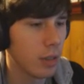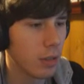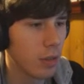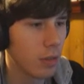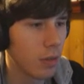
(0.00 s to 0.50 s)

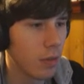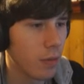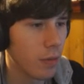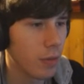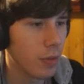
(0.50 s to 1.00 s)

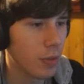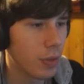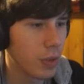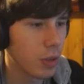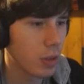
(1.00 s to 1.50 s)

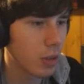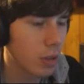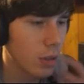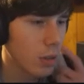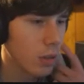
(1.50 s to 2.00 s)

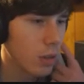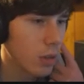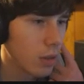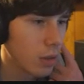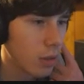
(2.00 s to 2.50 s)

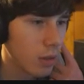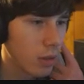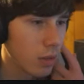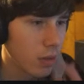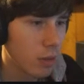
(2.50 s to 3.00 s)

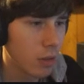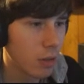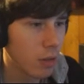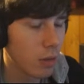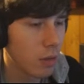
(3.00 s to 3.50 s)

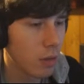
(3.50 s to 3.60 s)
Nobody speaks.